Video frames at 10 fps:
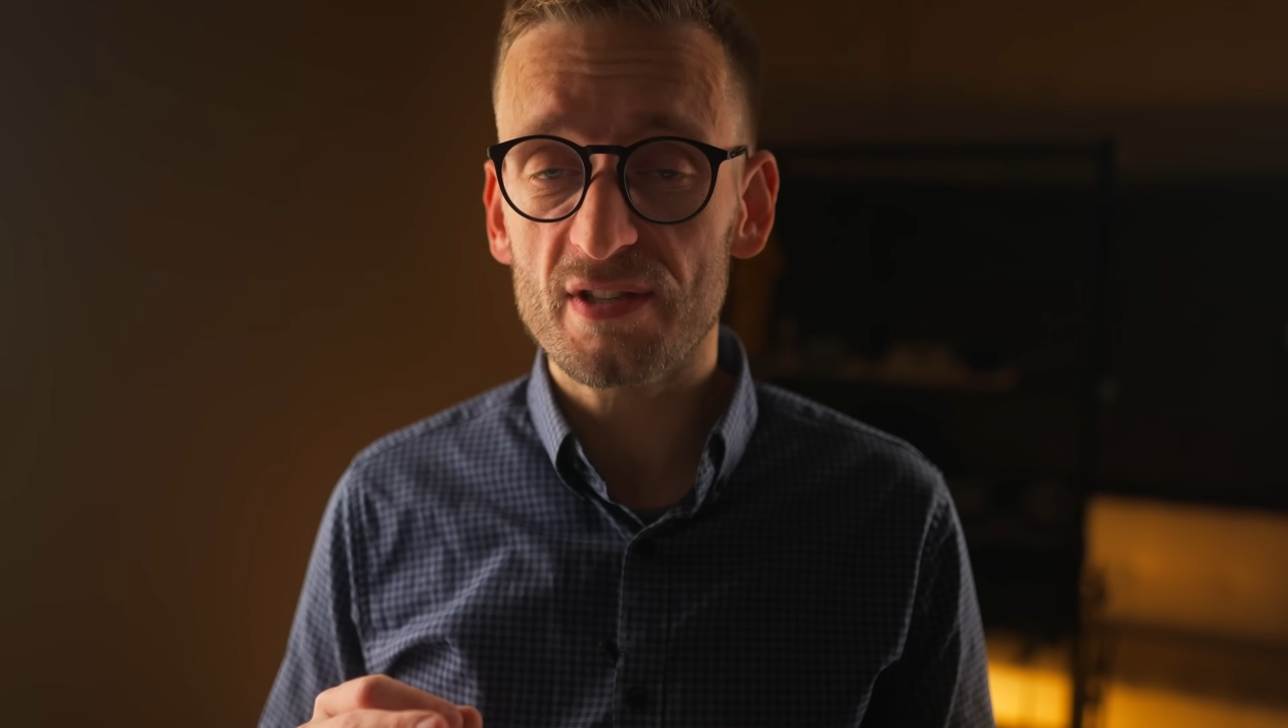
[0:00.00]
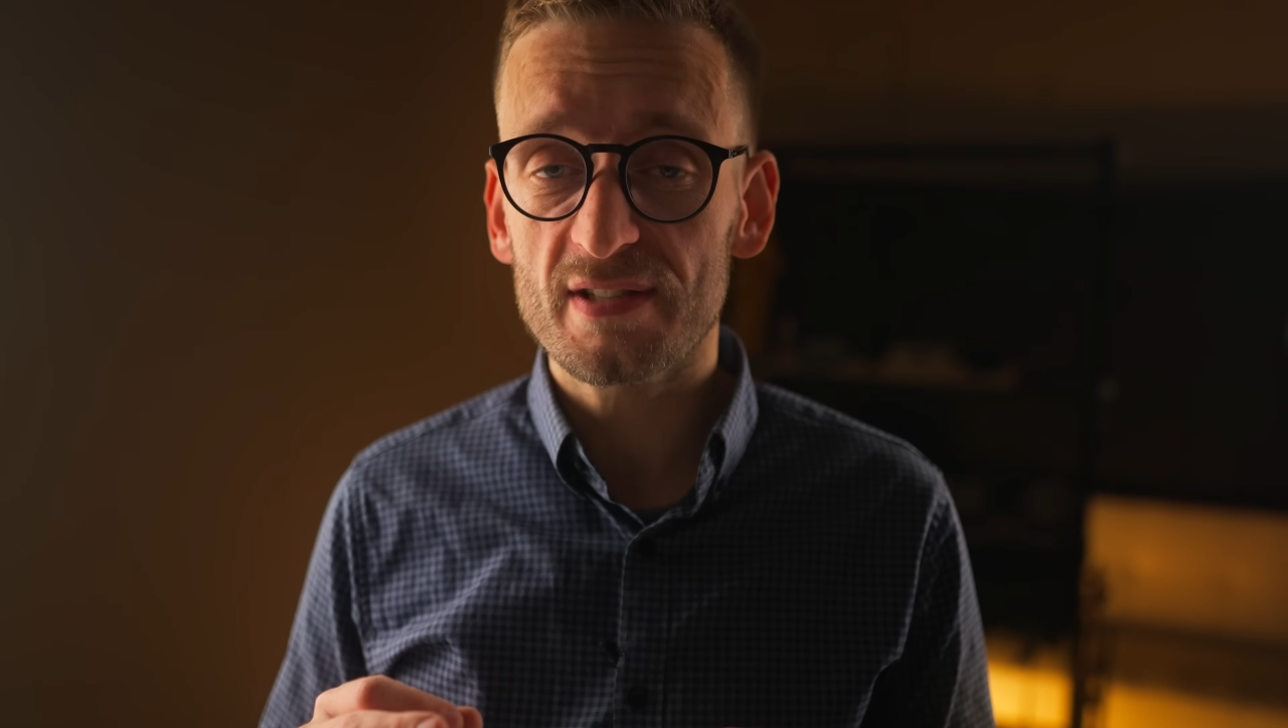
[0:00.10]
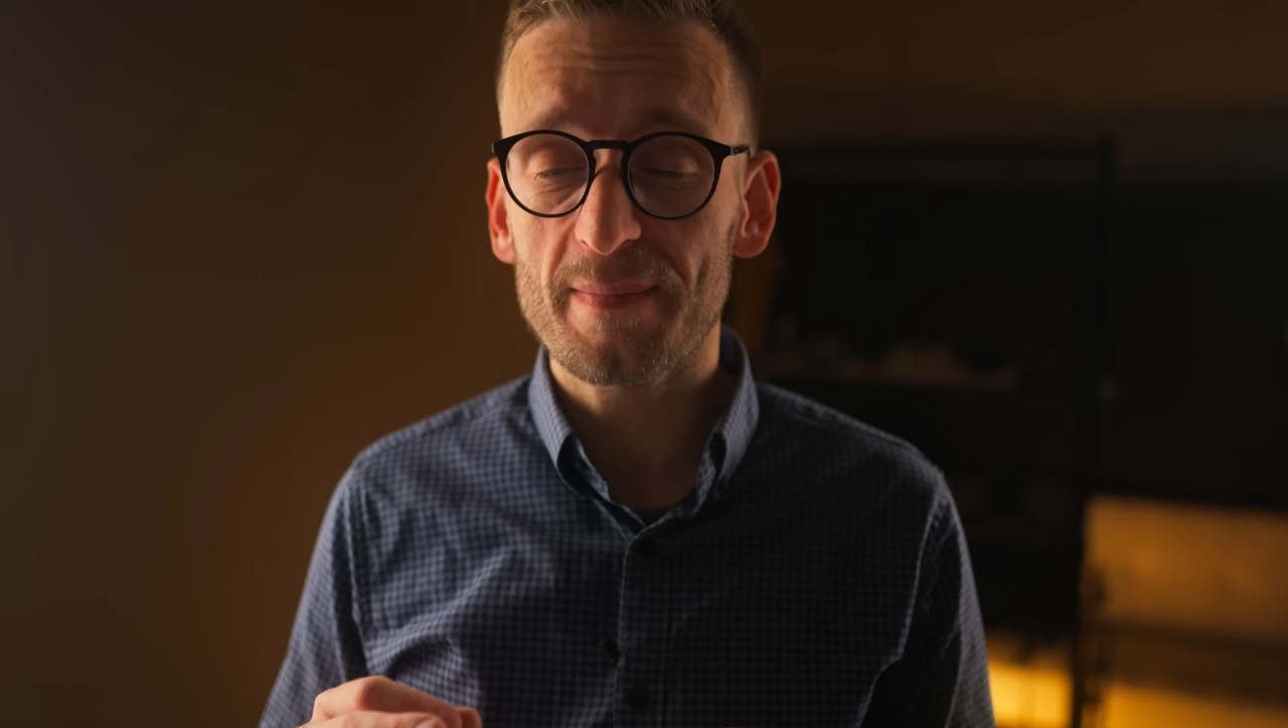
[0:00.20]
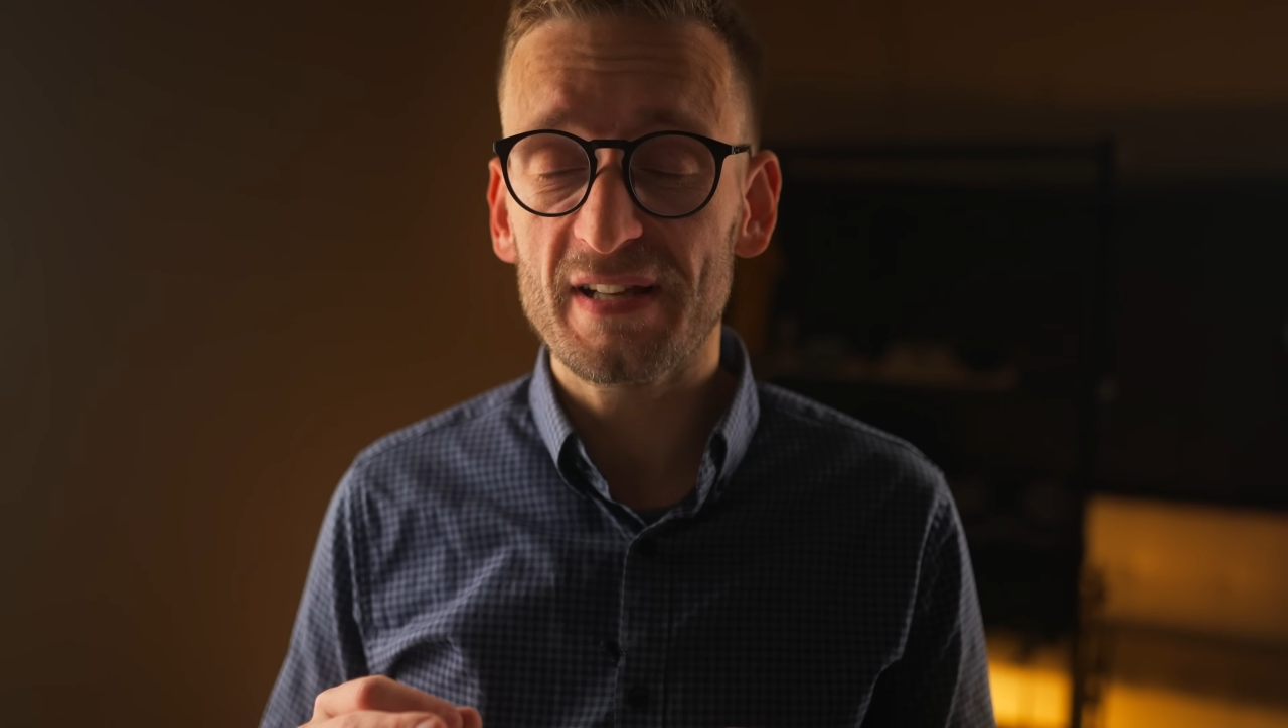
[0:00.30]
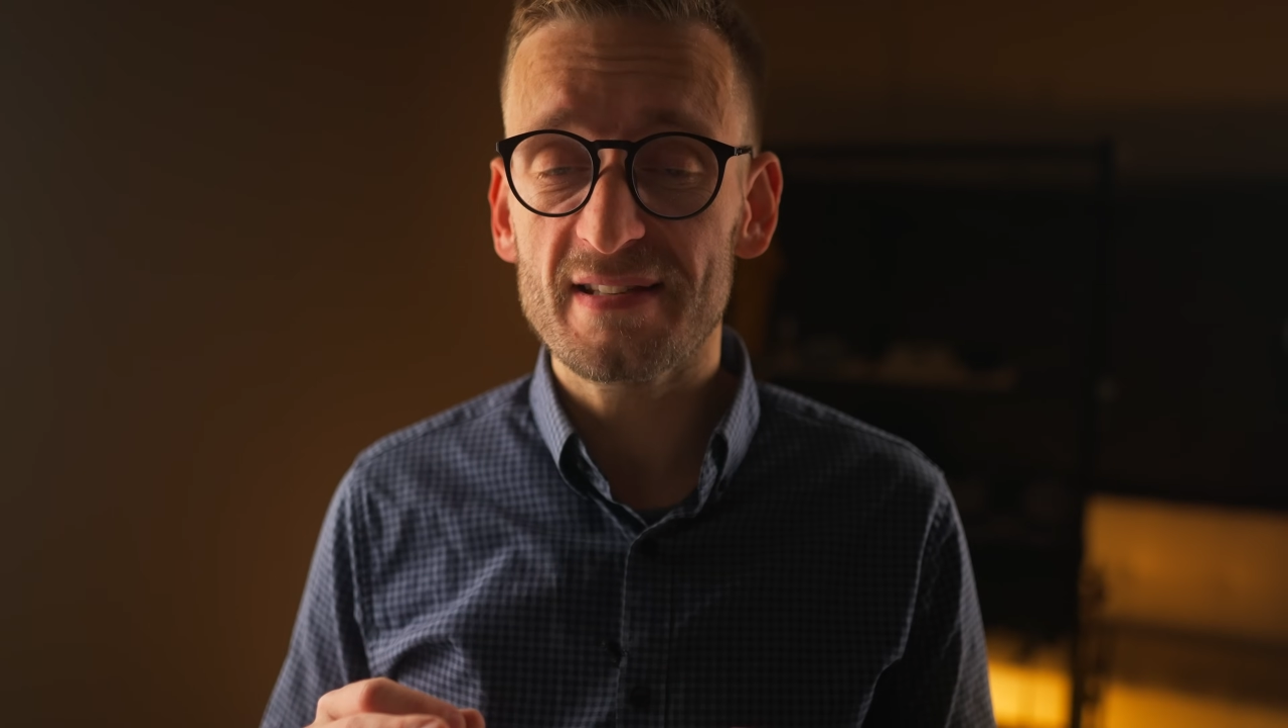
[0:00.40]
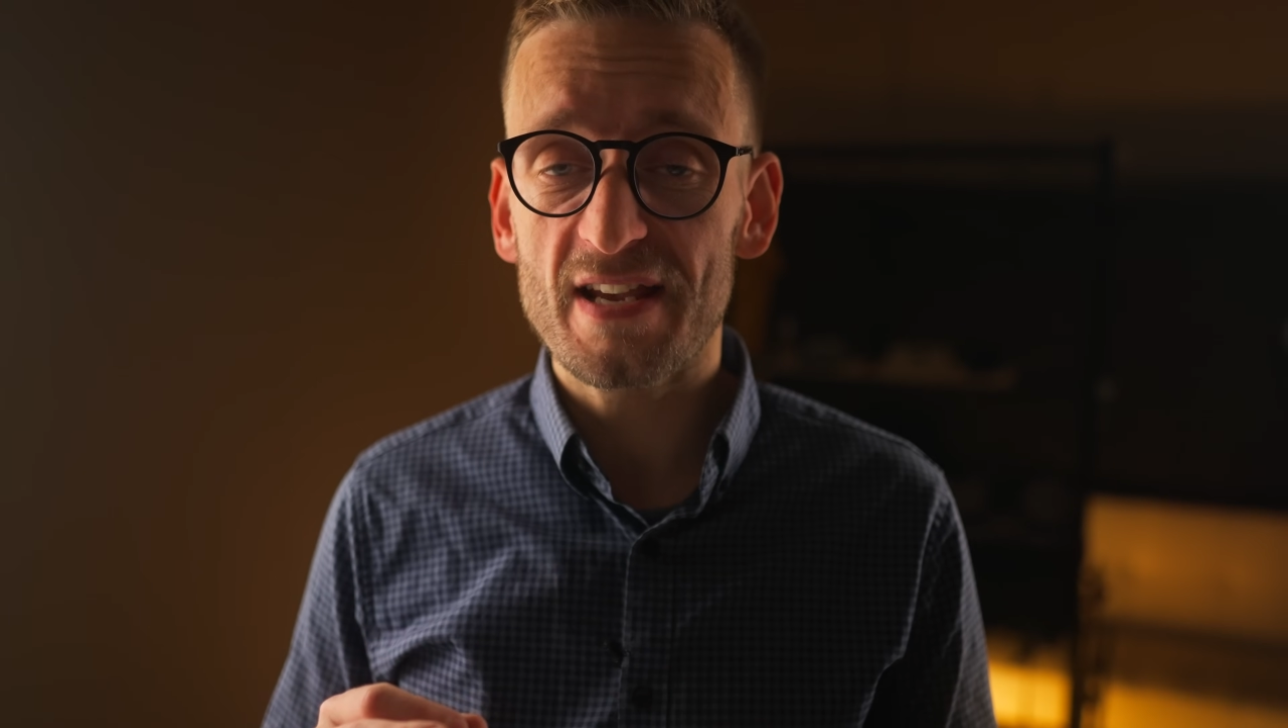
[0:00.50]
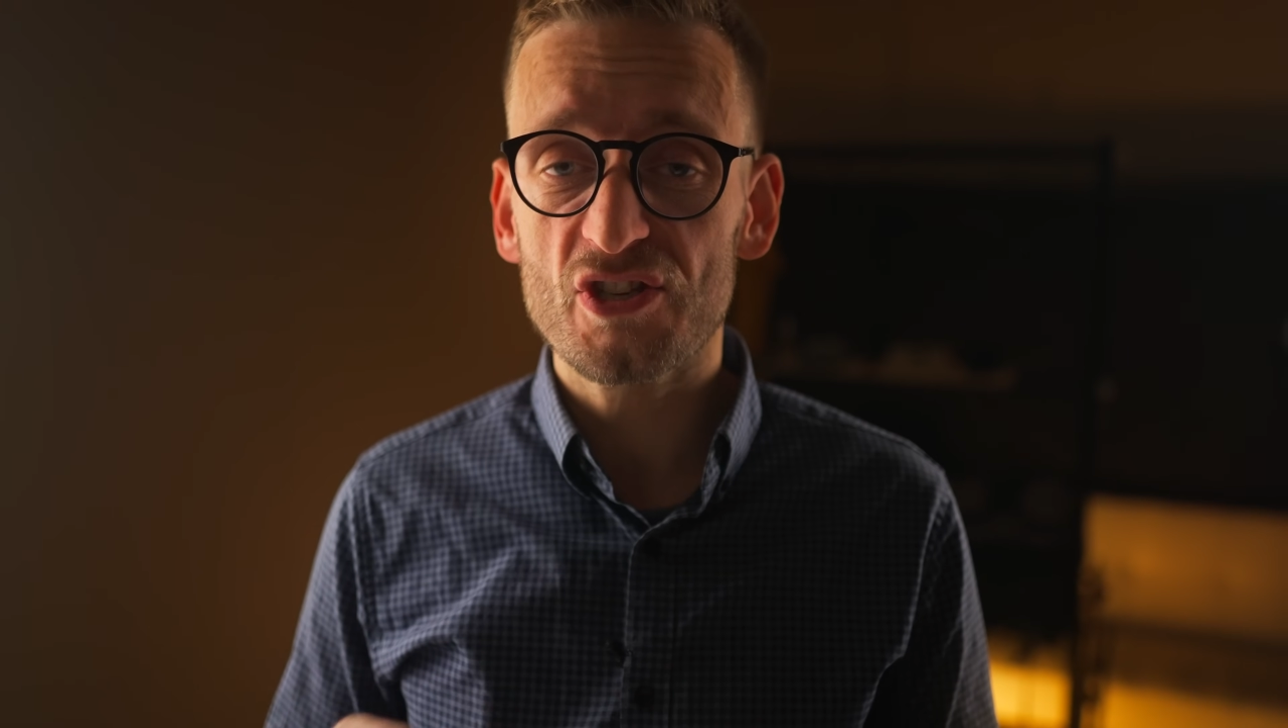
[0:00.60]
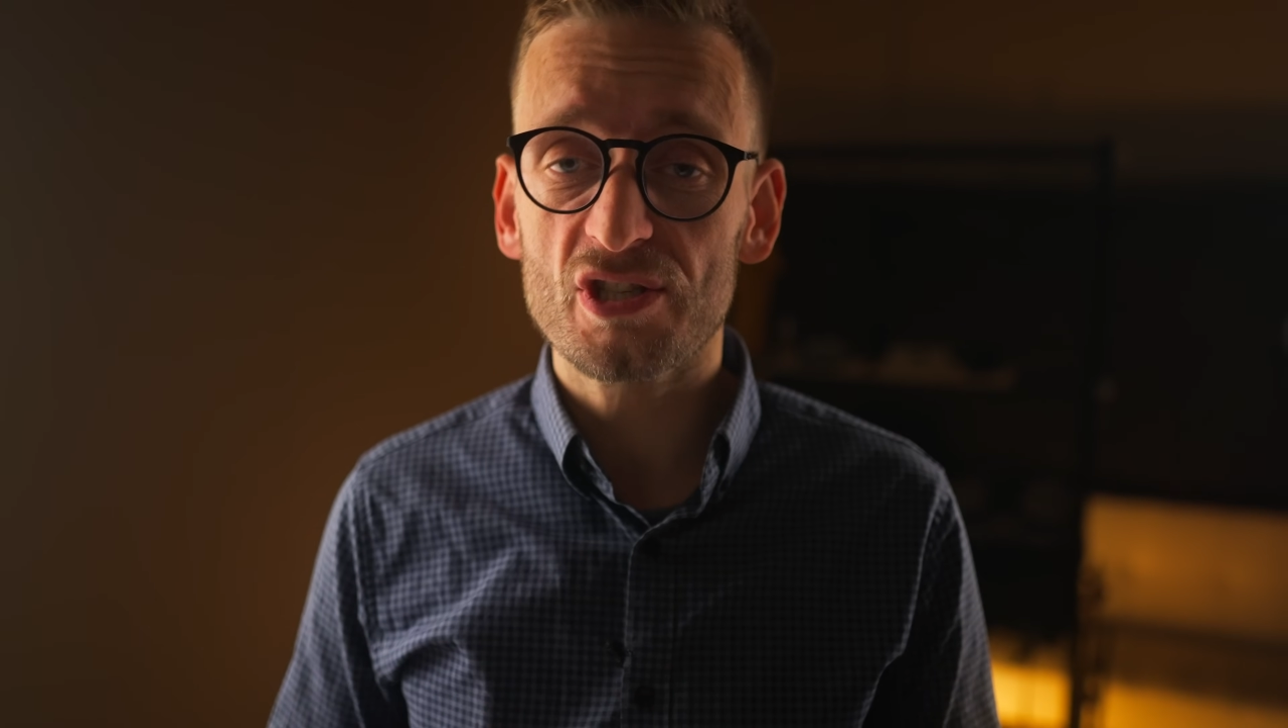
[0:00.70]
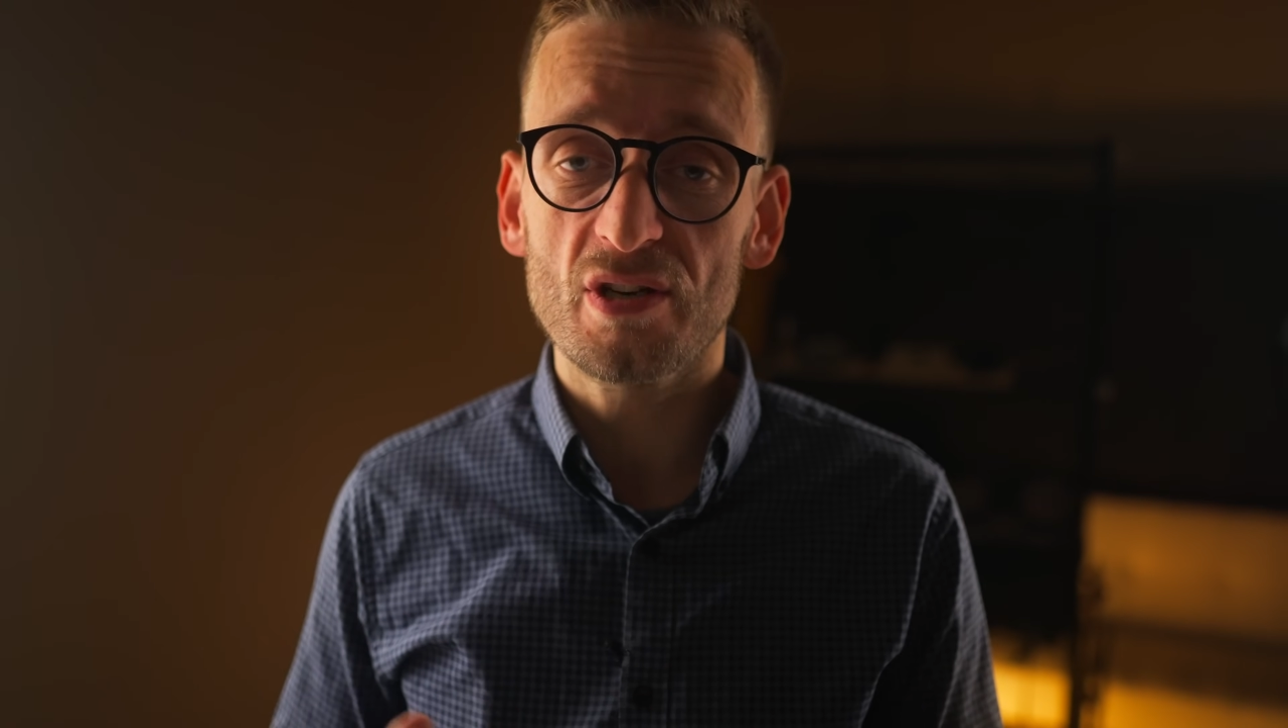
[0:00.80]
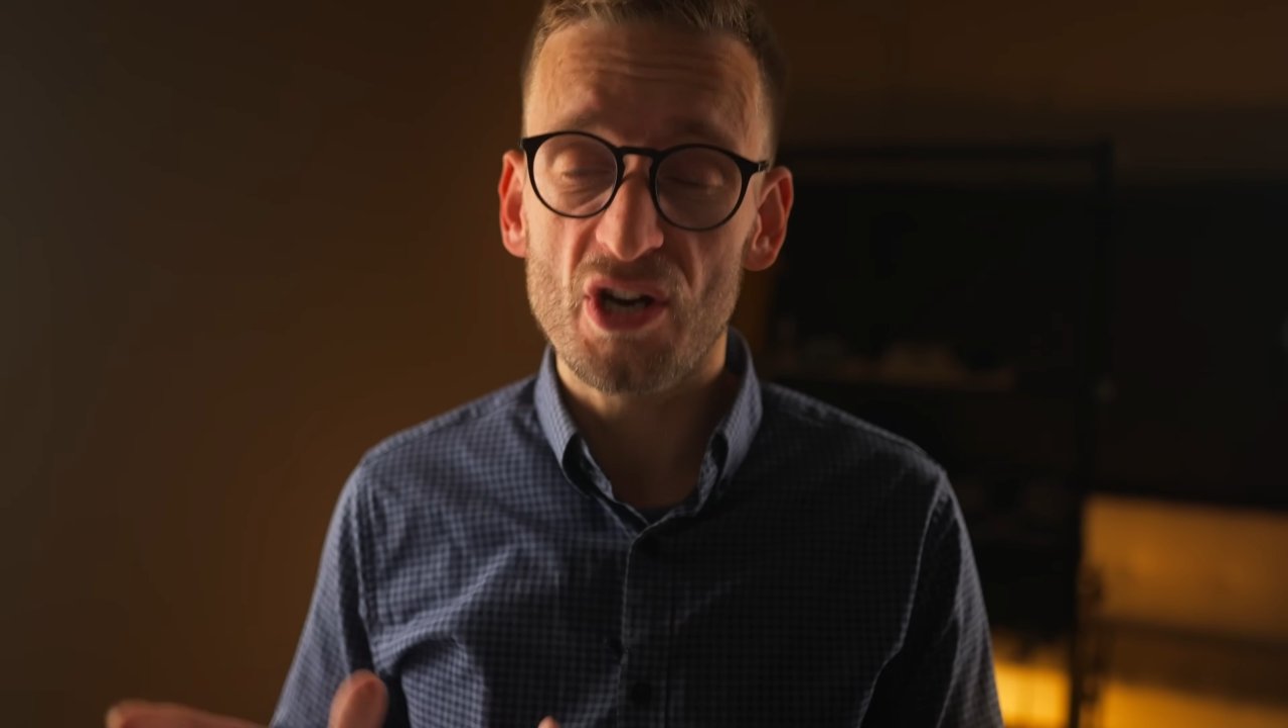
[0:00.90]

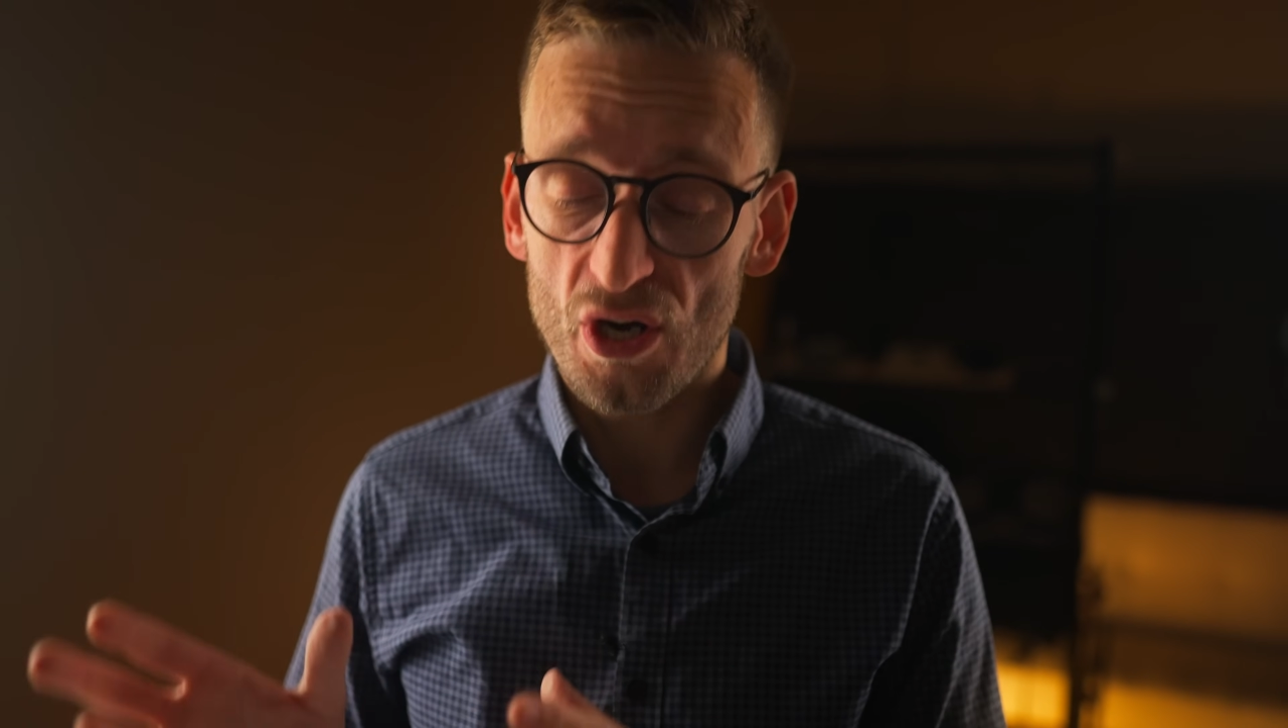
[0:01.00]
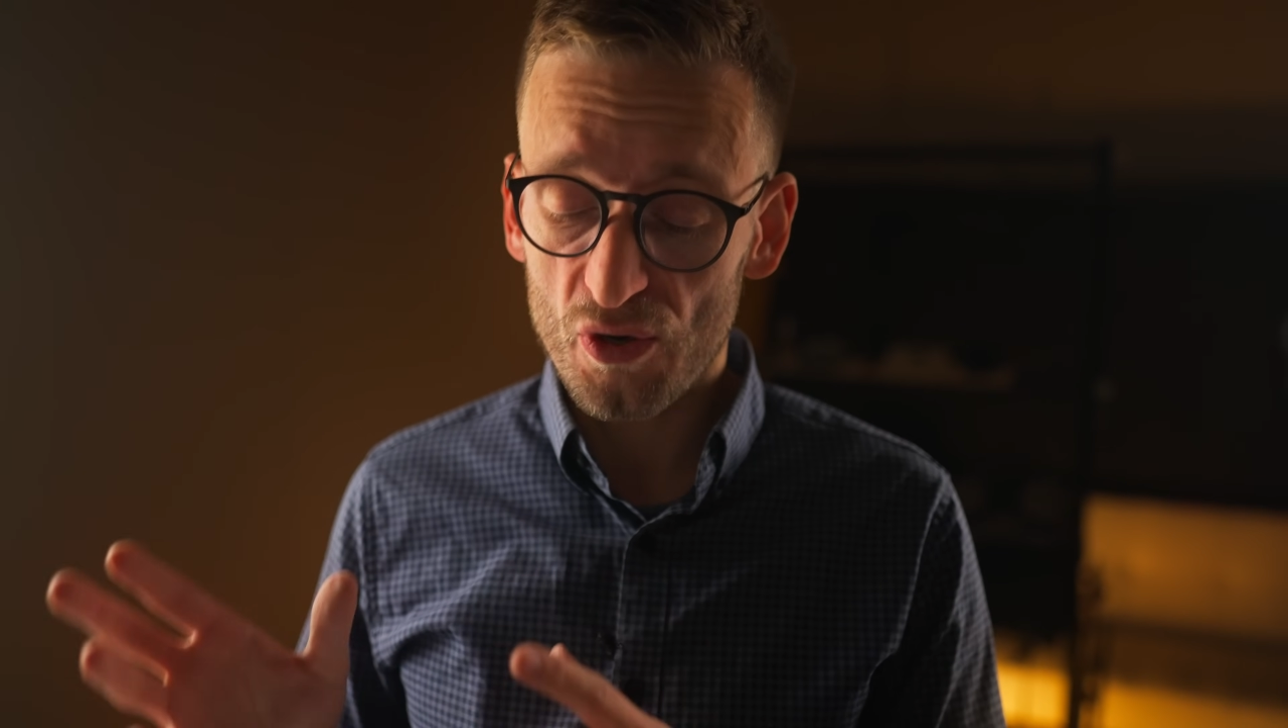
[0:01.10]
stabilization,